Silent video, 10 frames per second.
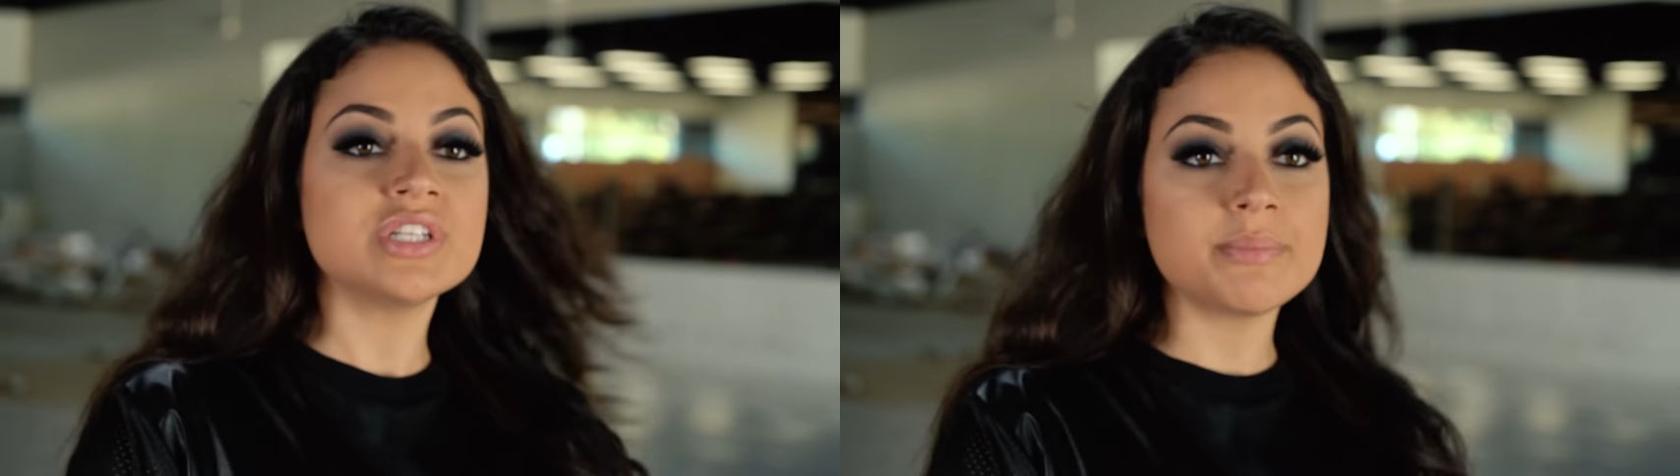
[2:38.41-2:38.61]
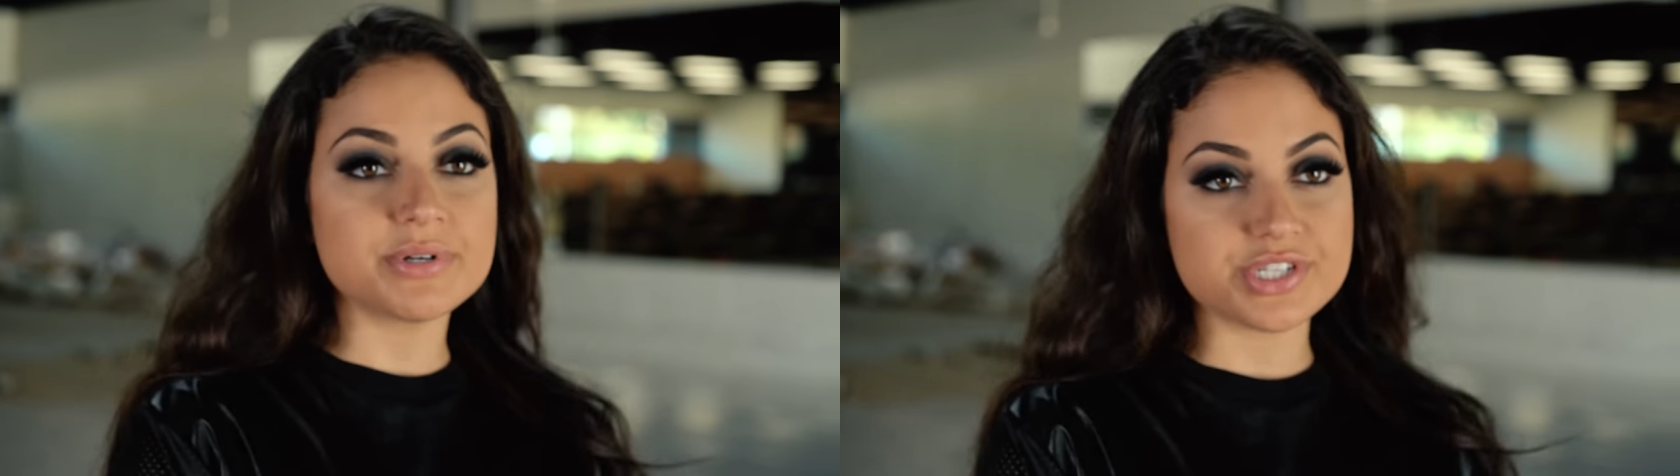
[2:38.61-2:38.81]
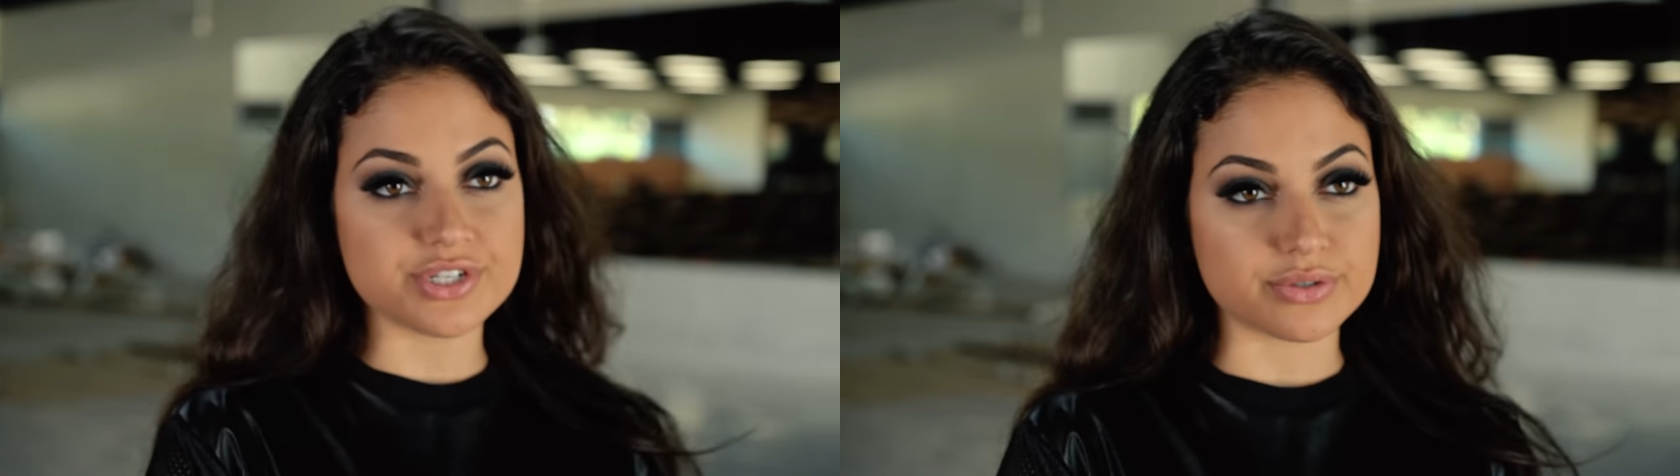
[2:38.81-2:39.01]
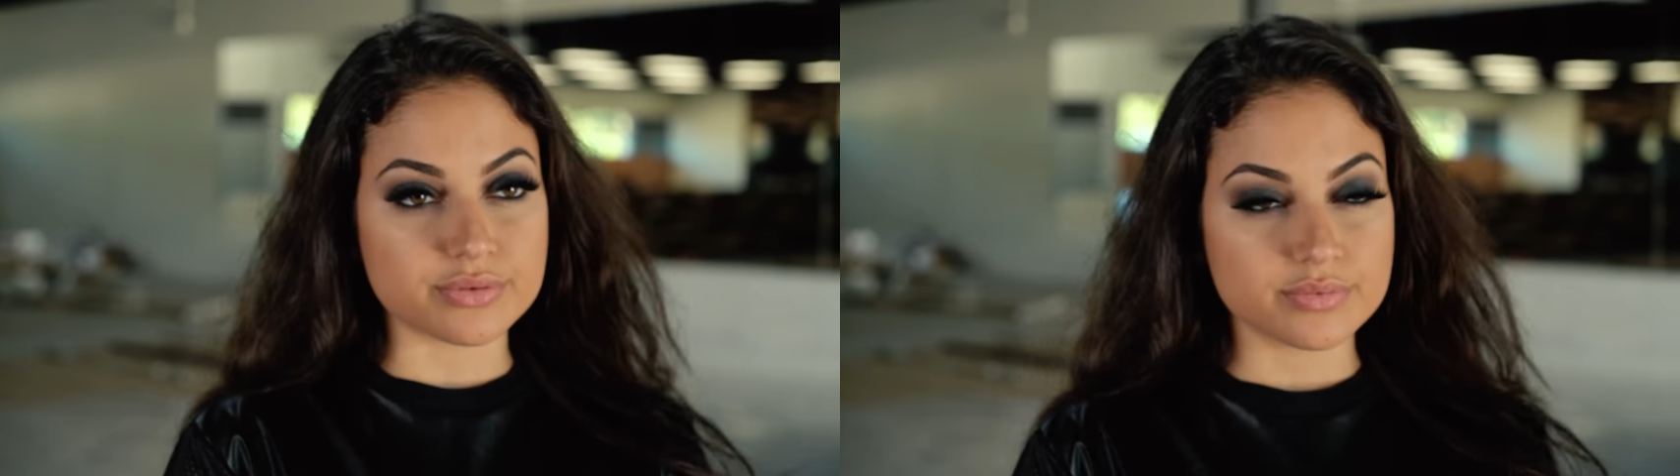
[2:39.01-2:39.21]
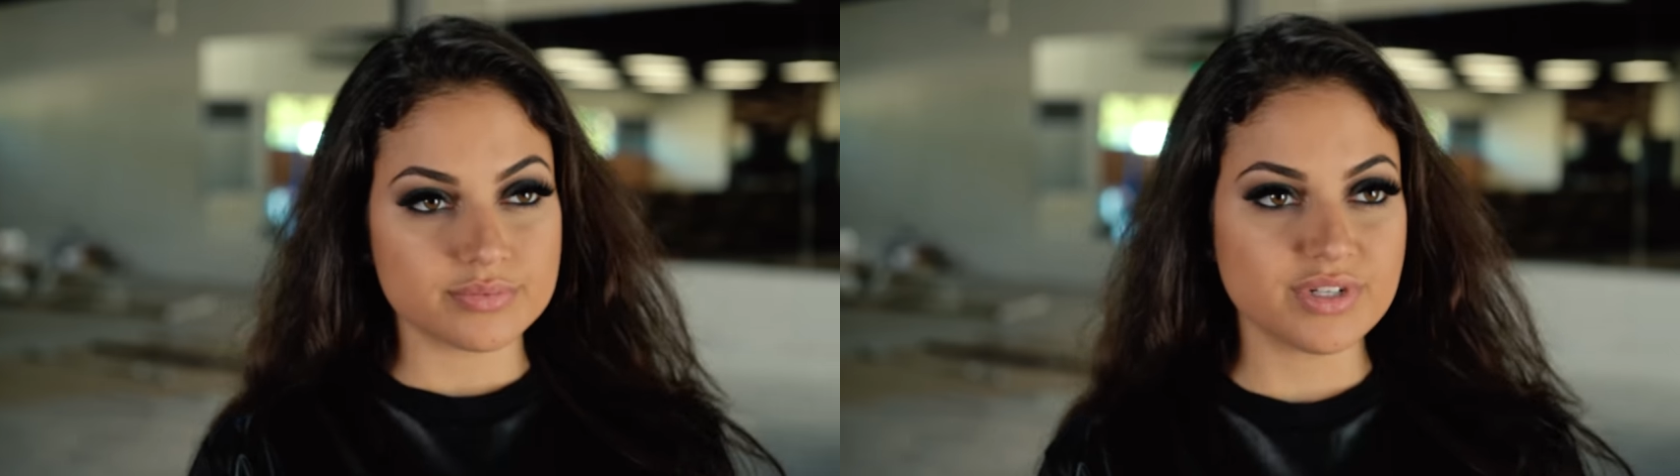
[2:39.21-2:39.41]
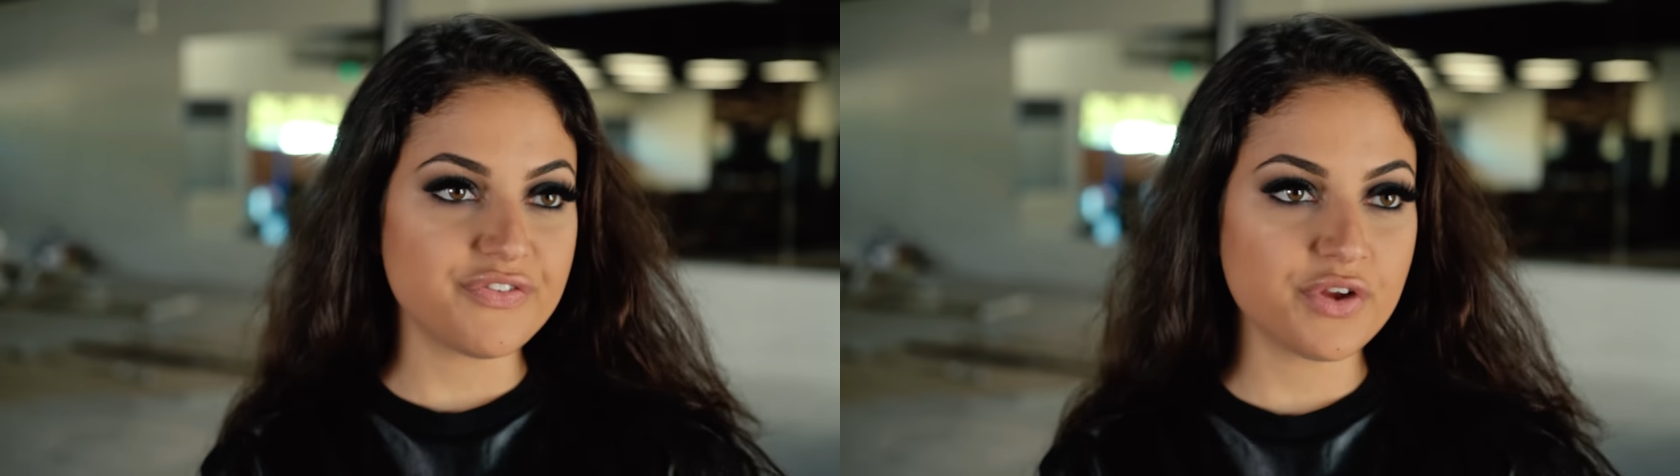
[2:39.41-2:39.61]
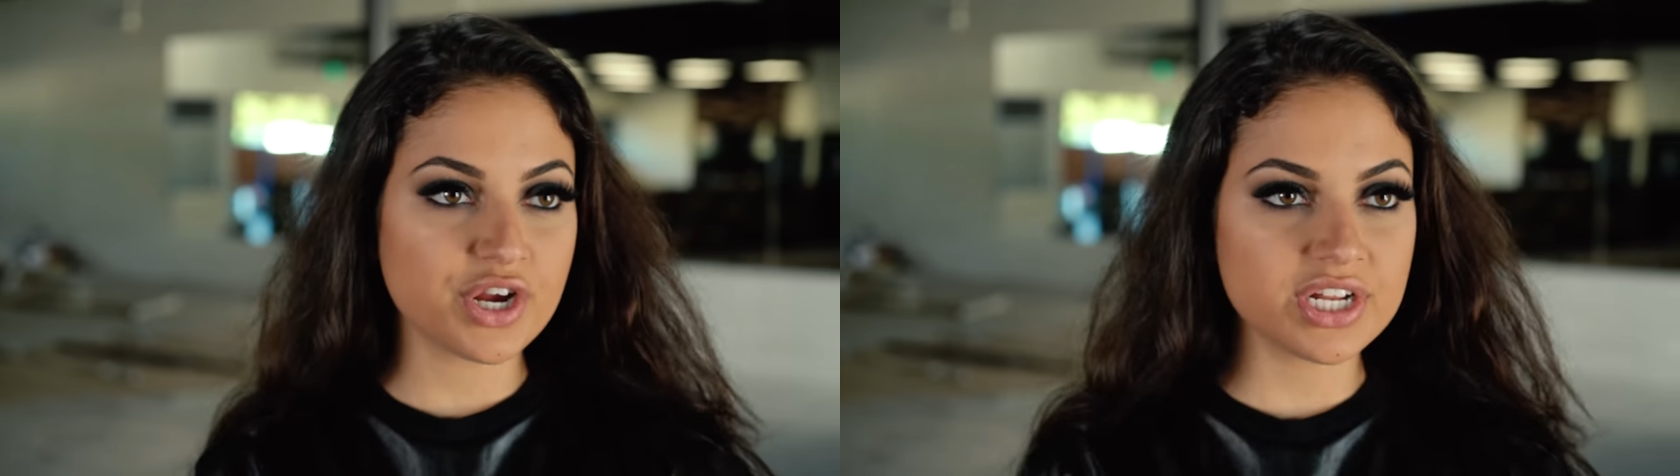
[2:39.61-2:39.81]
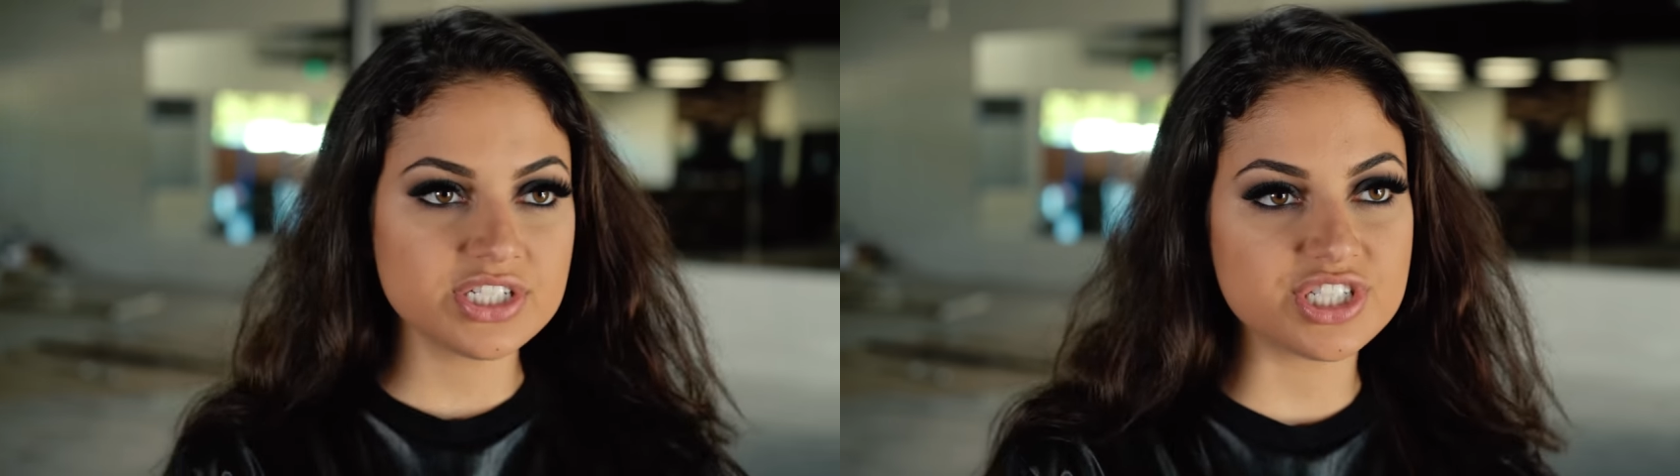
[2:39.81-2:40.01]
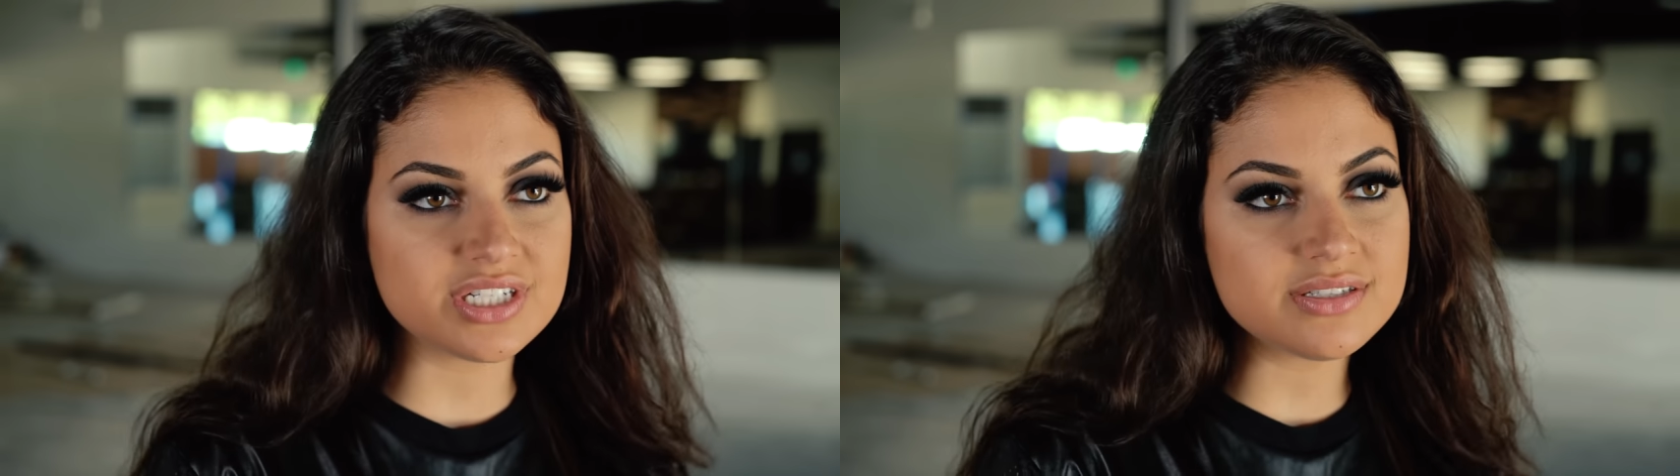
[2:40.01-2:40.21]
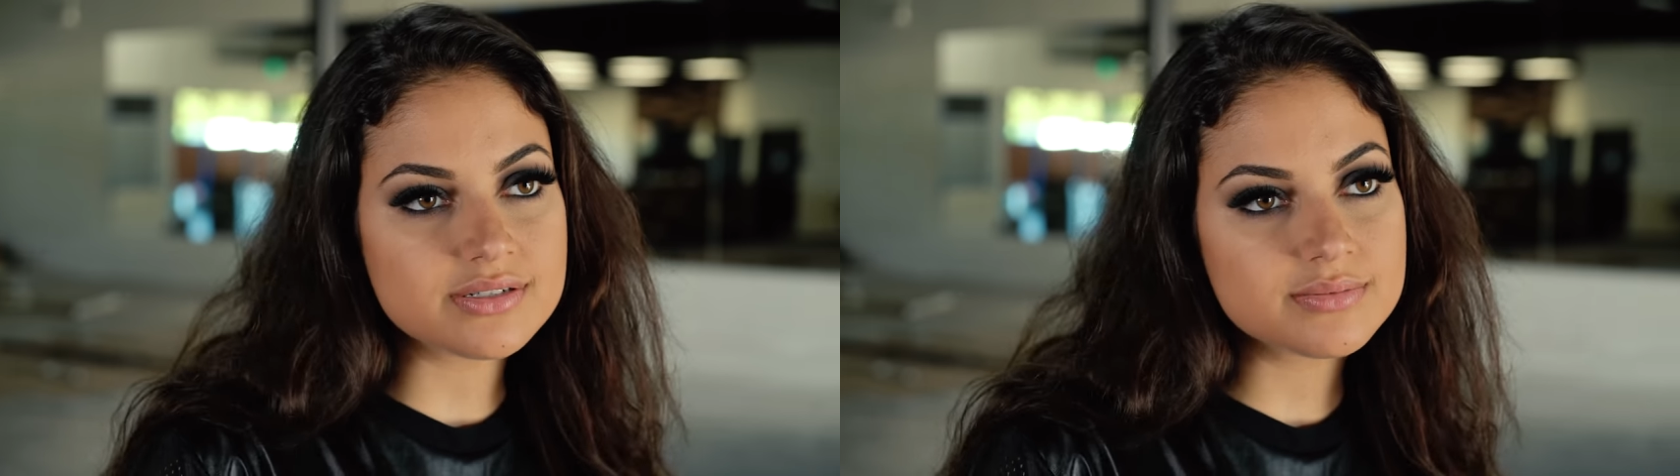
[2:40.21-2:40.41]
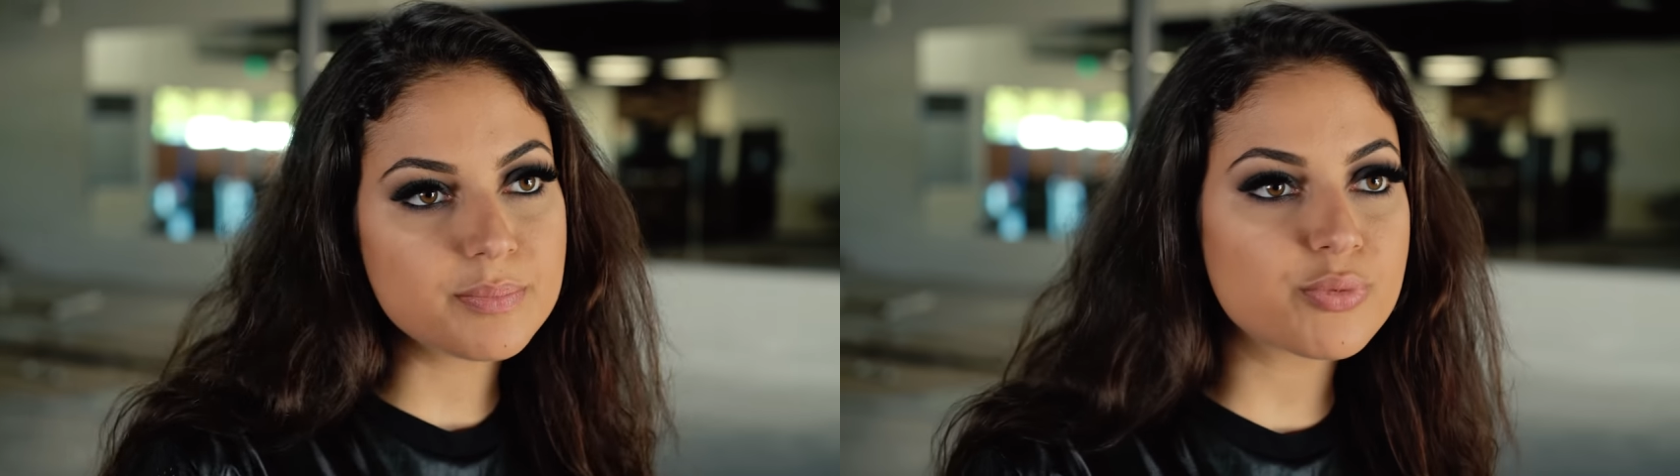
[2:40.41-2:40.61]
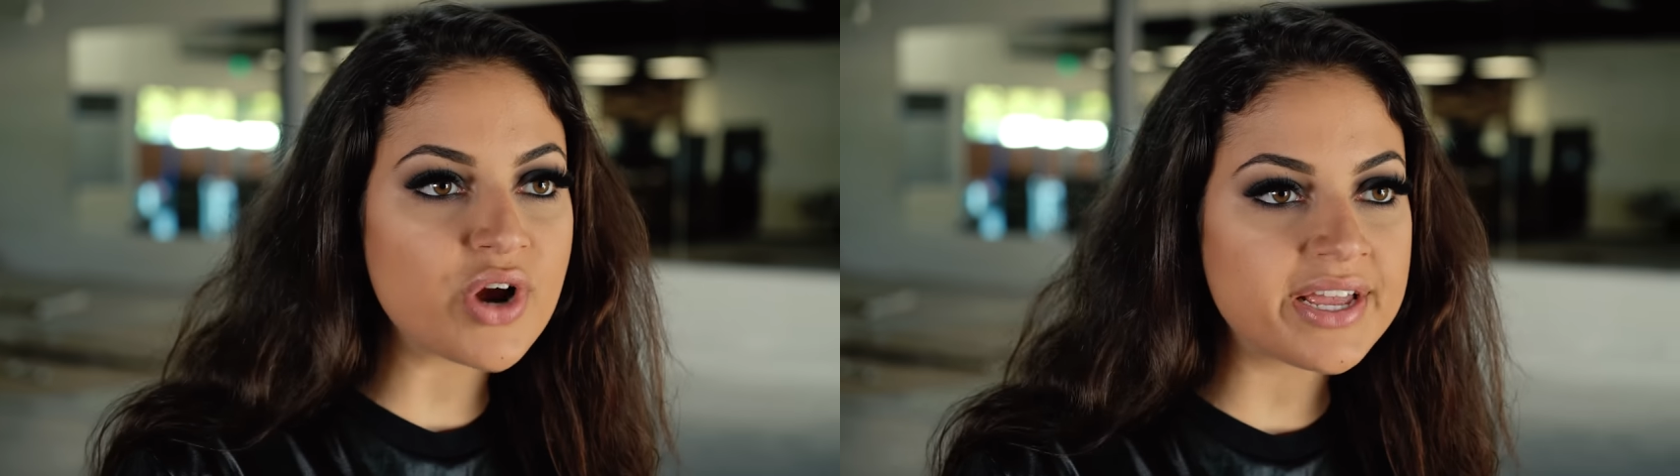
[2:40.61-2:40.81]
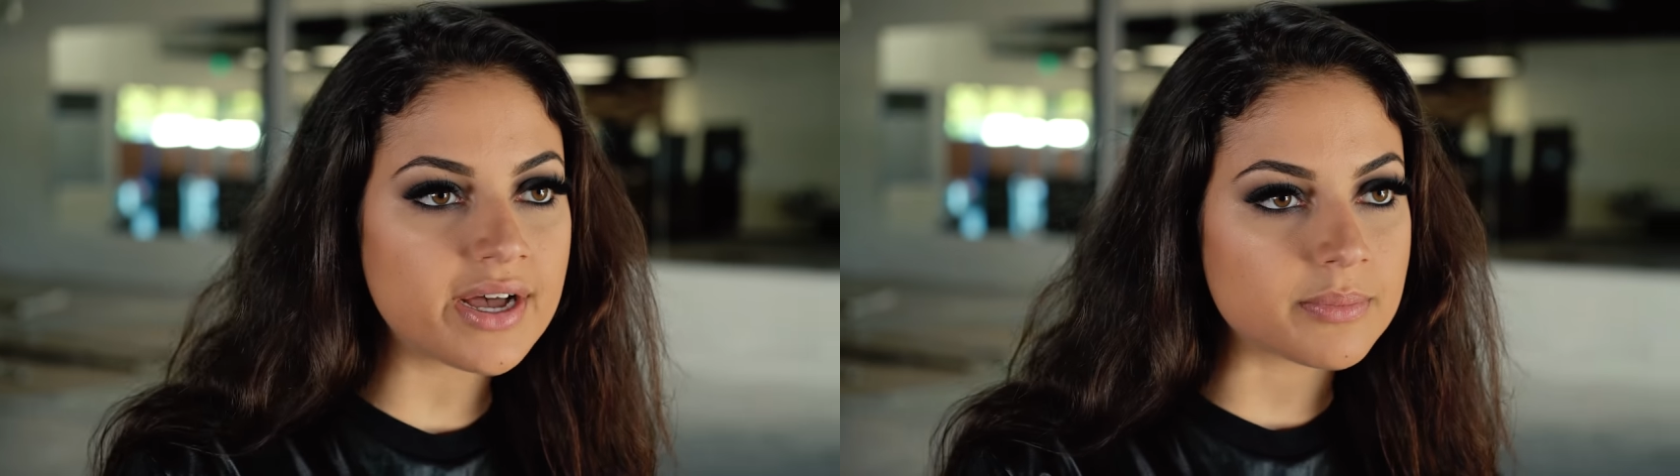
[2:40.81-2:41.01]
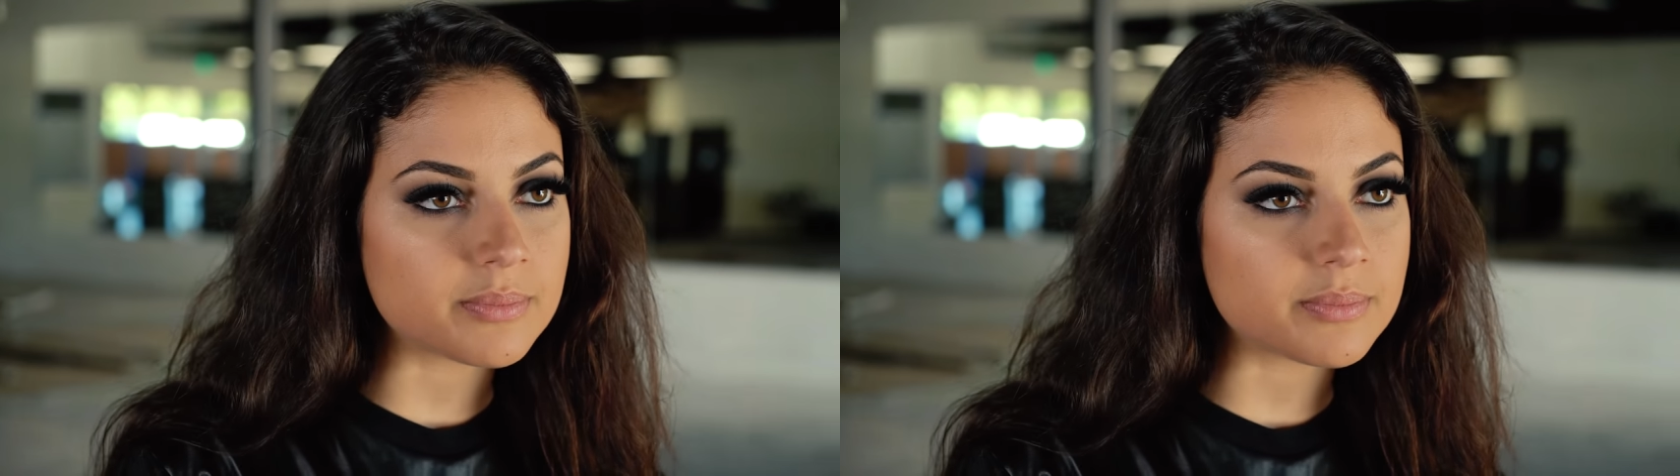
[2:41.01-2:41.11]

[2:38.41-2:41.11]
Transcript: Rule number two, if you're gonna cheat, break